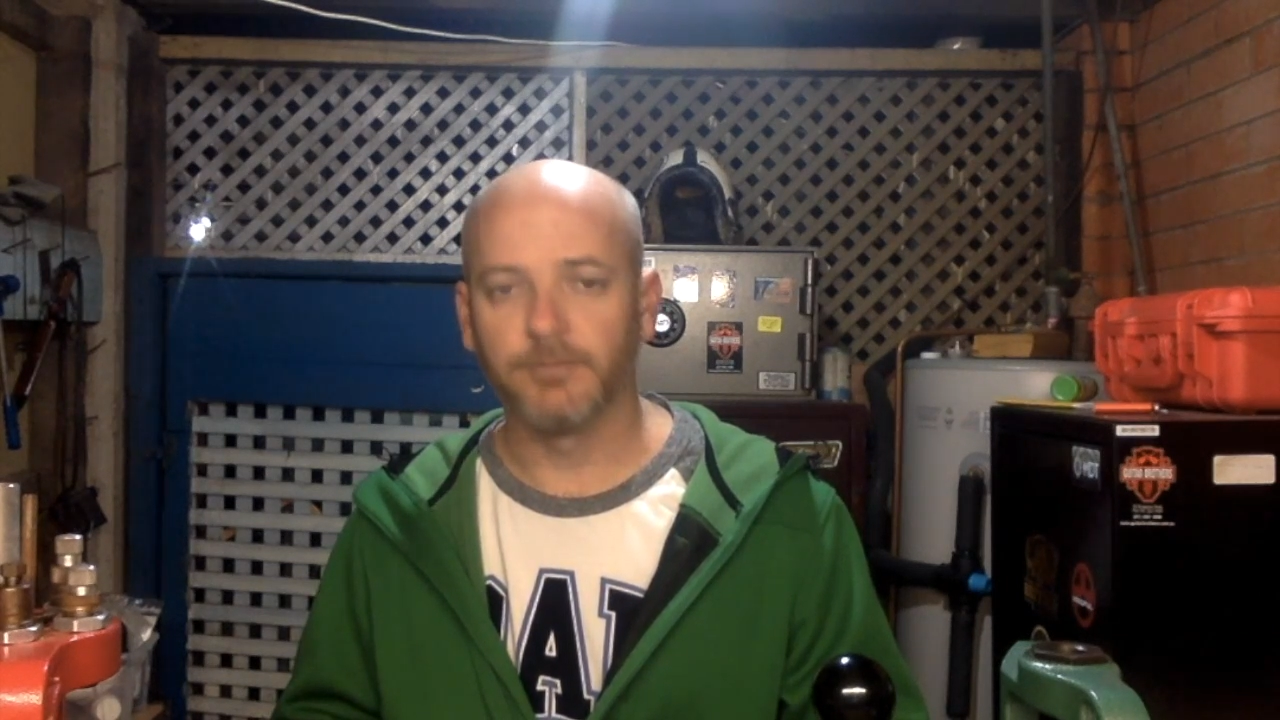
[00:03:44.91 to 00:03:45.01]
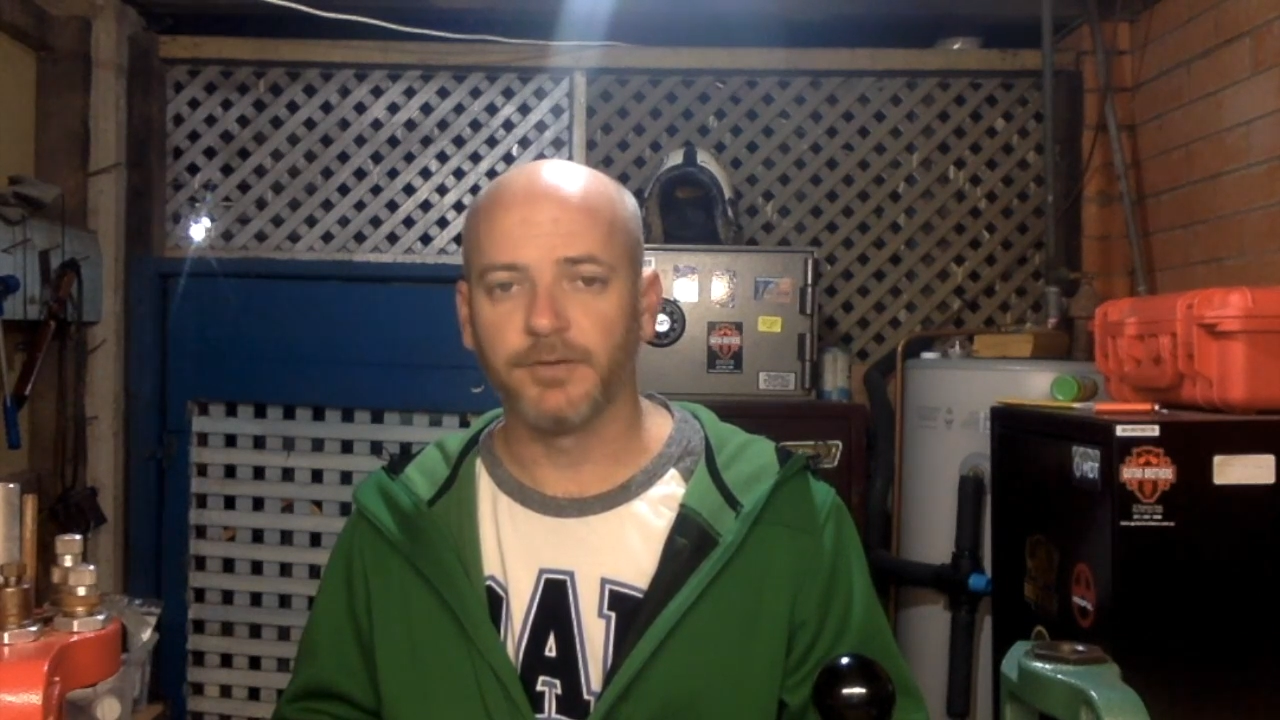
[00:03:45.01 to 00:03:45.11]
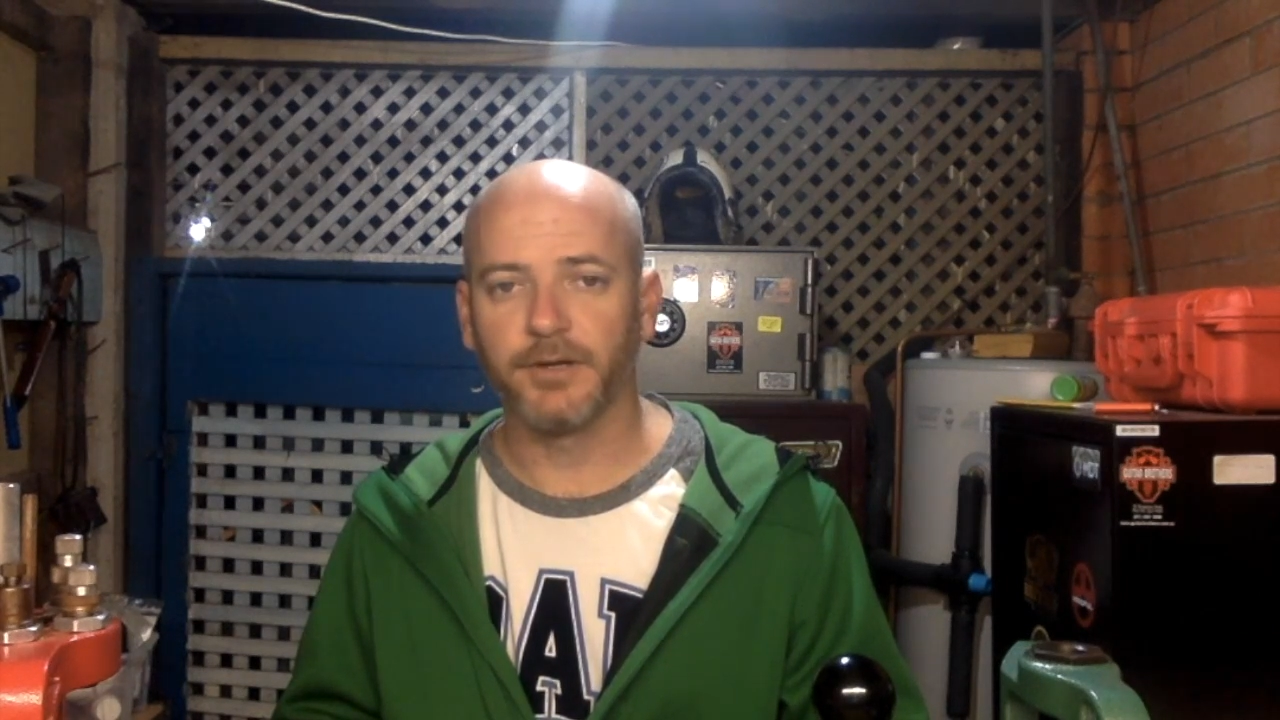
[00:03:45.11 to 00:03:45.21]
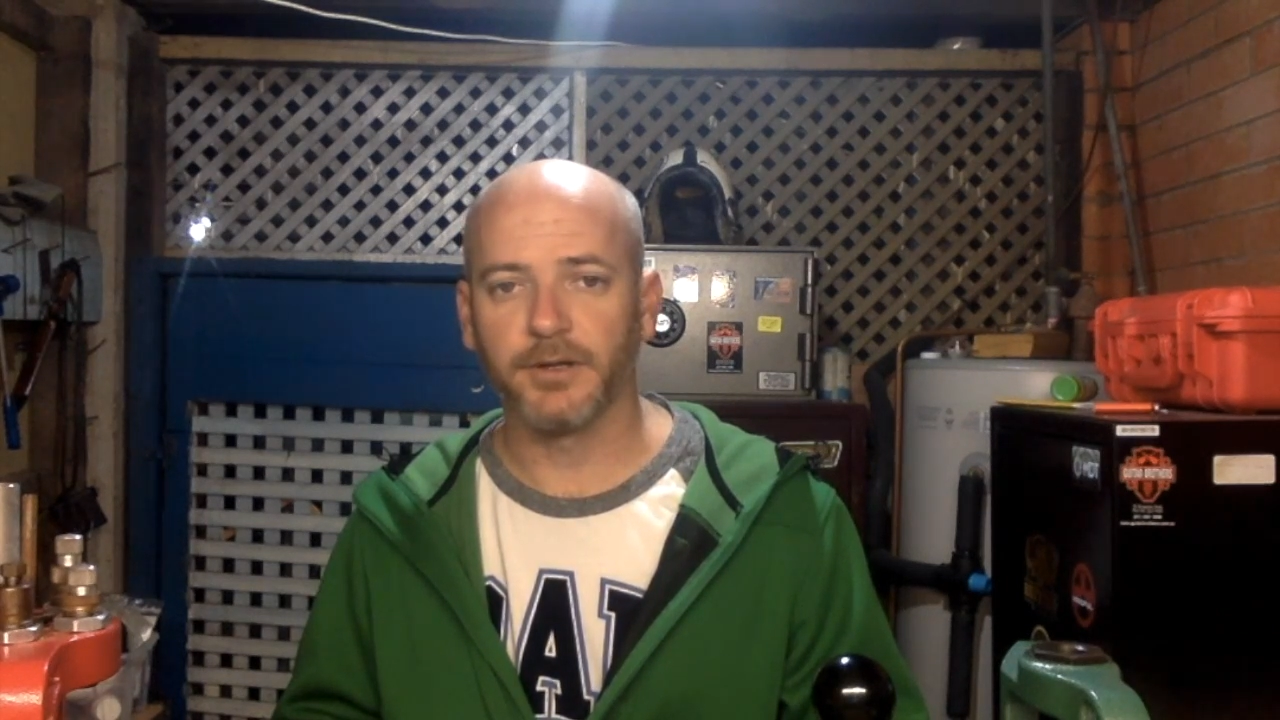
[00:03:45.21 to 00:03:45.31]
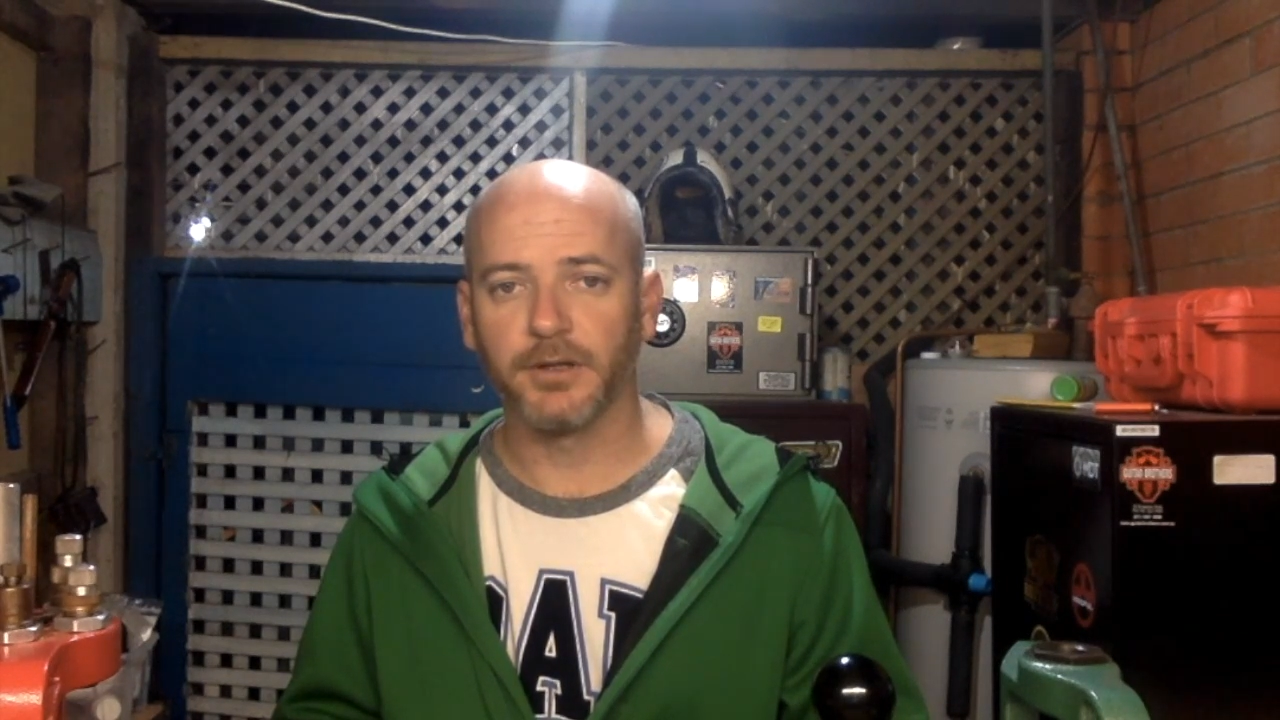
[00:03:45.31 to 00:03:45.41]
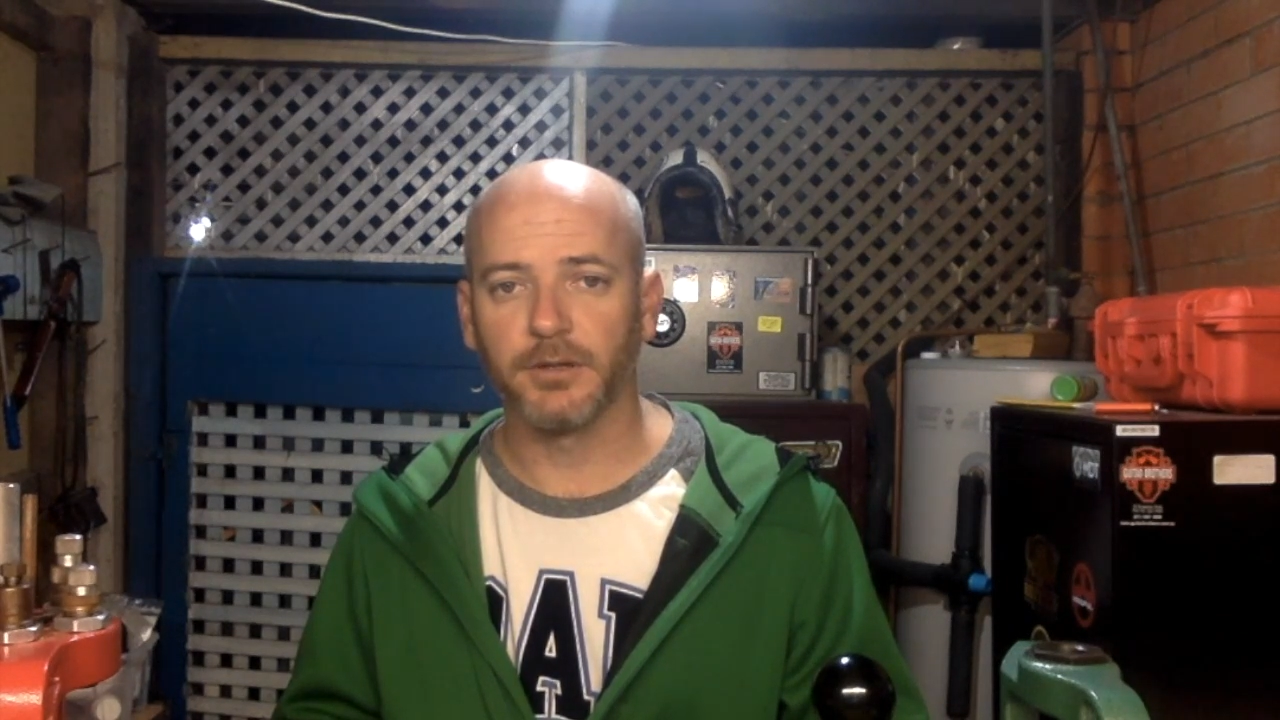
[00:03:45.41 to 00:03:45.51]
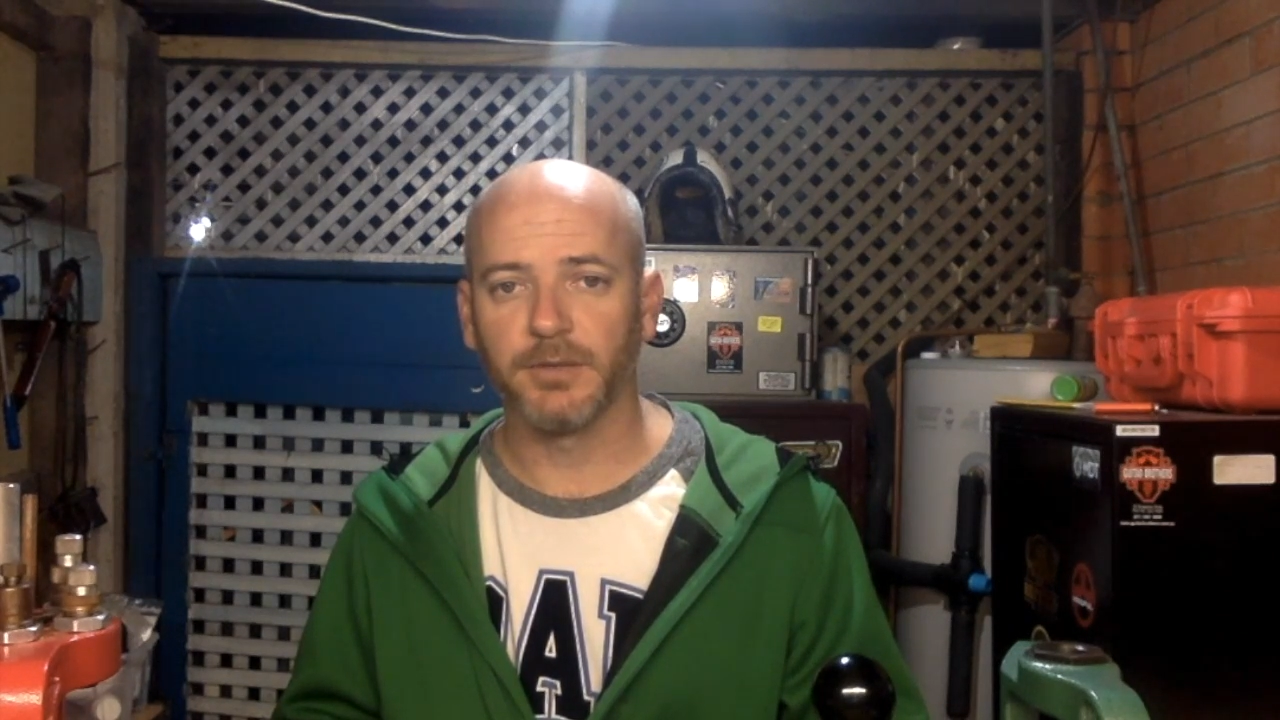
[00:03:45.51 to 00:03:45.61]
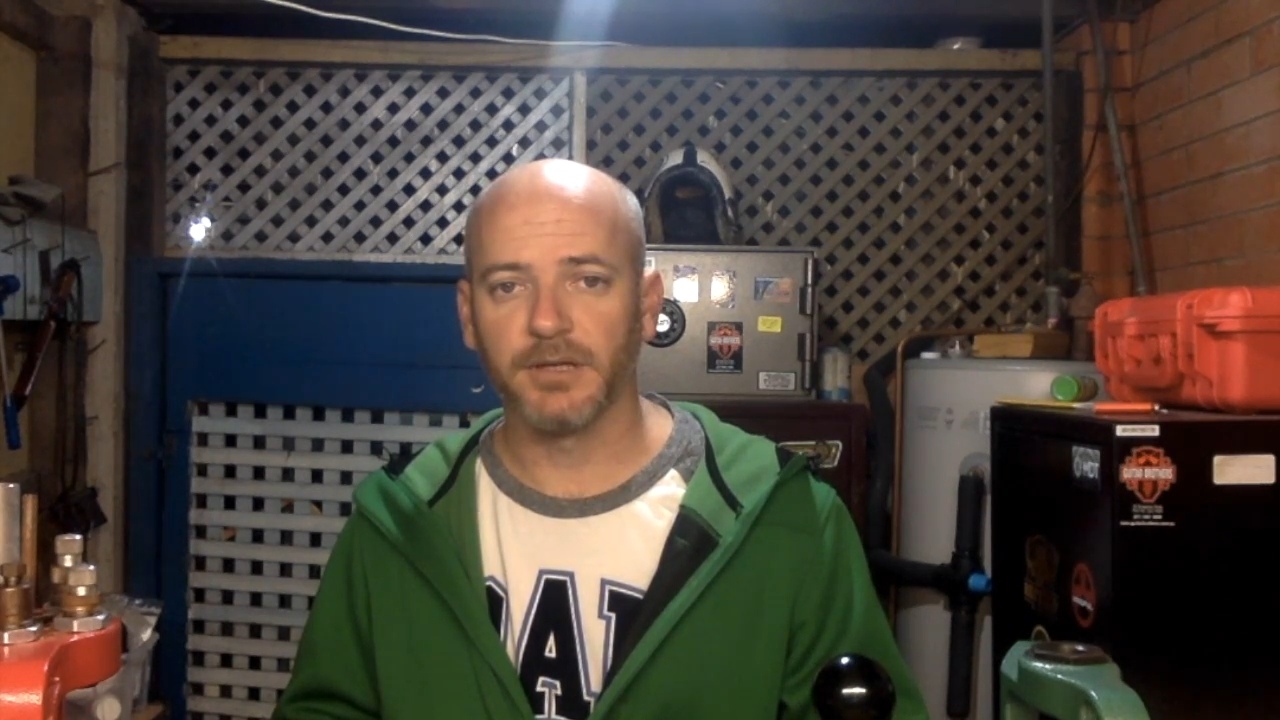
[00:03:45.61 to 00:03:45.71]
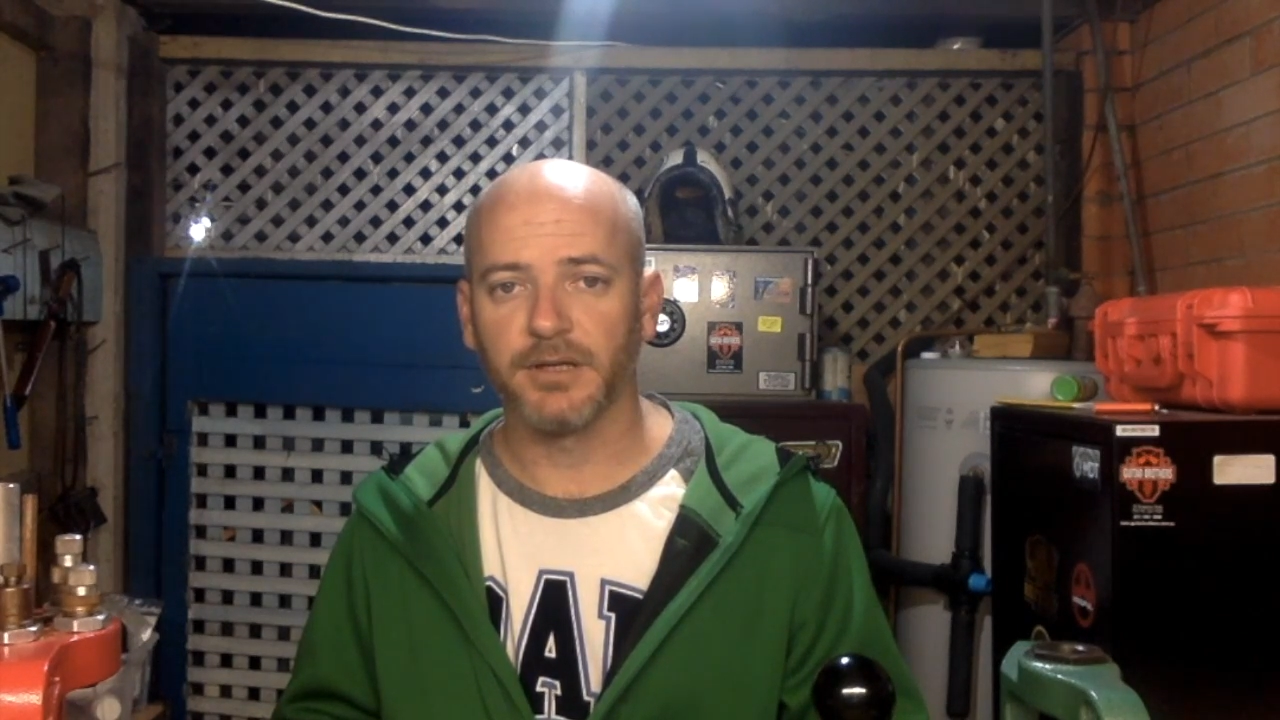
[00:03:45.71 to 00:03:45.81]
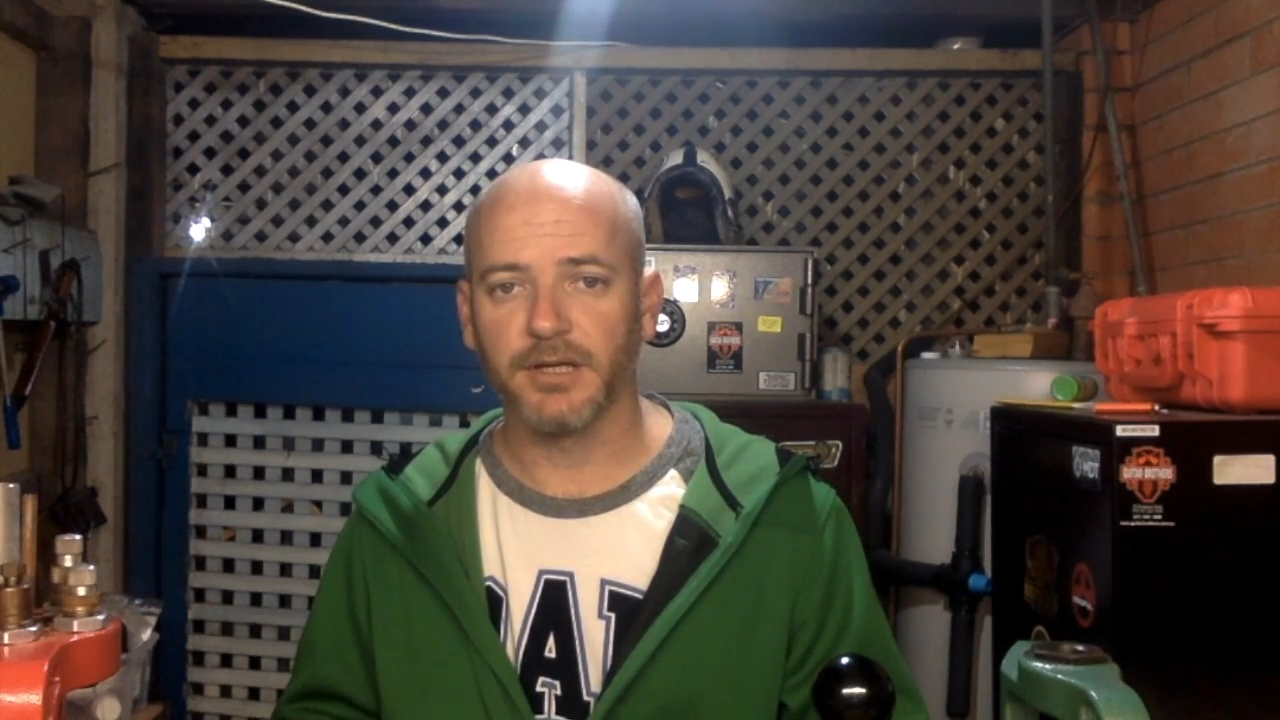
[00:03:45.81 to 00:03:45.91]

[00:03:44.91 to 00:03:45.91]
very little about